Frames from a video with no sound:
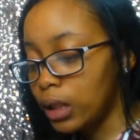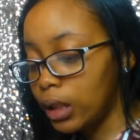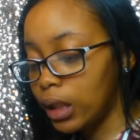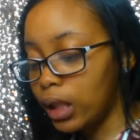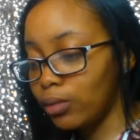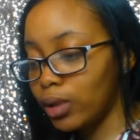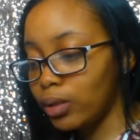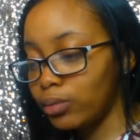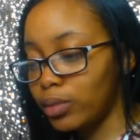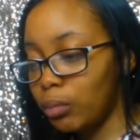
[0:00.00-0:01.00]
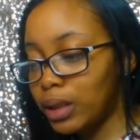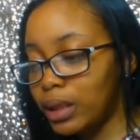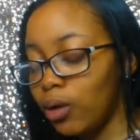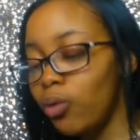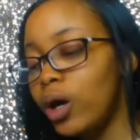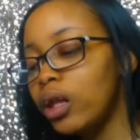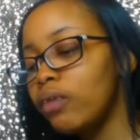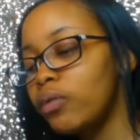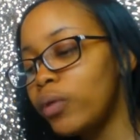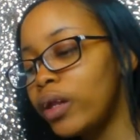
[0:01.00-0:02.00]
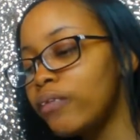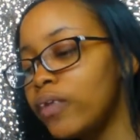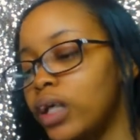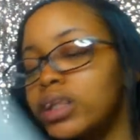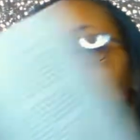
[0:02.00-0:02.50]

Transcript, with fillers: yeah, I don't know. I'm excited. Oh, I love the way the font